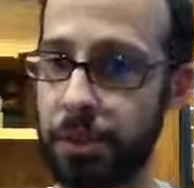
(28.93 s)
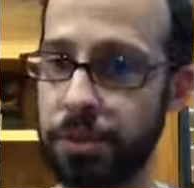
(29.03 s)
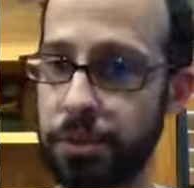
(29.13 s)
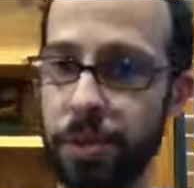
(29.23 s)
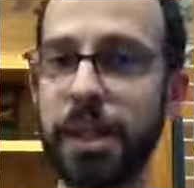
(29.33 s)

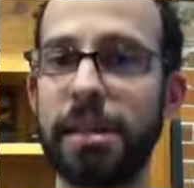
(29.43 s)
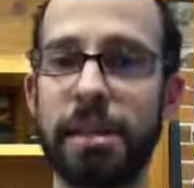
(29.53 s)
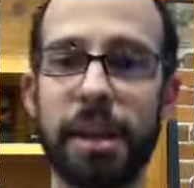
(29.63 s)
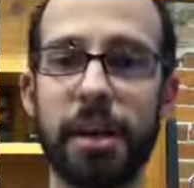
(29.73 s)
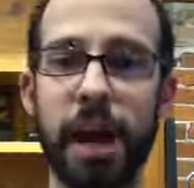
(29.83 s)
tune in to
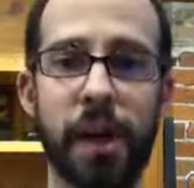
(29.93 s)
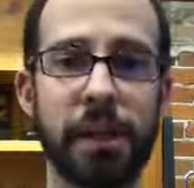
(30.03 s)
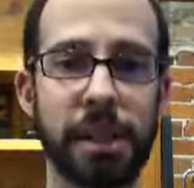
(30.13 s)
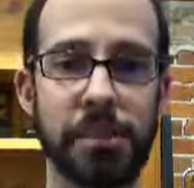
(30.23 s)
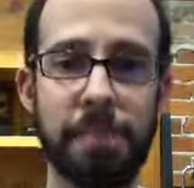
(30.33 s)
hear how
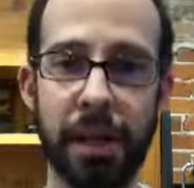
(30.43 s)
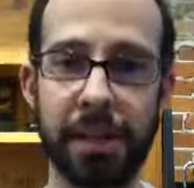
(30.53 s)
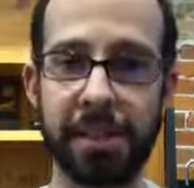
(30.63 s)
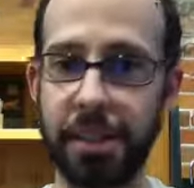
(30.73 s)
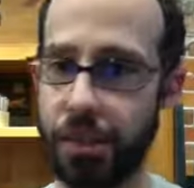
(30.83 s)
he melds
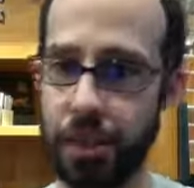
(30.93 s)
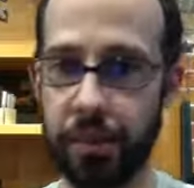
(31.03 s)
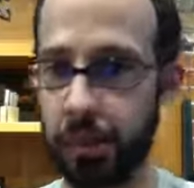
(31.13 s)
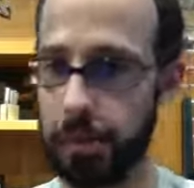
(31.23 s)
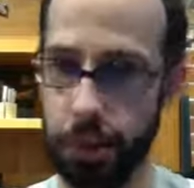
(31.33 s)
these two
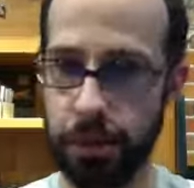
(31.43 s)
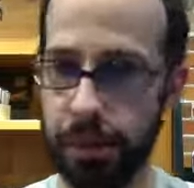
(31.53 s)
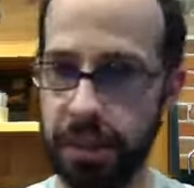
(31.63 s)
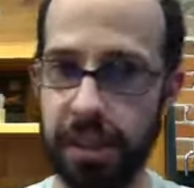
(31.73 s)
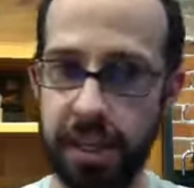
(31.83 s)
different approaches
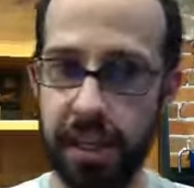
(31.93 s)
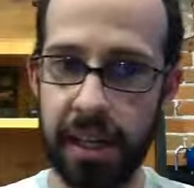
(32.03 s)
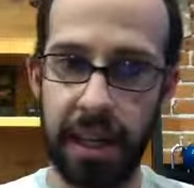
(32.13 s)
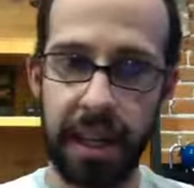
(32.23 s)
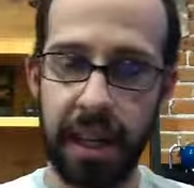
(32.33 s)
to
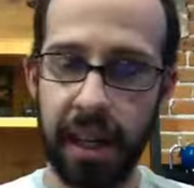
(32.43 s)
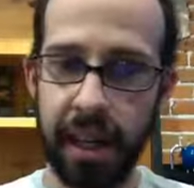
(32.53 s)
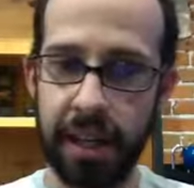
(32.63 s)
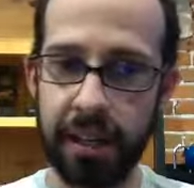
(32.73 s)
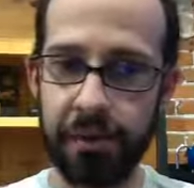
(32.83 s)
tea
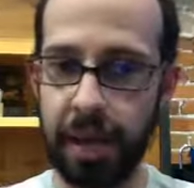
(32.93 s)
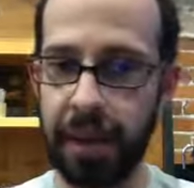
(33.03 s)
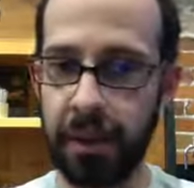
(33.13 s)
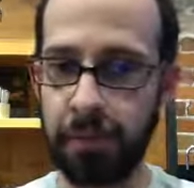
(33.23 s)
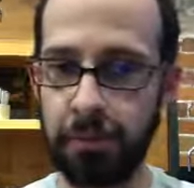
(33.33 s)
and to find out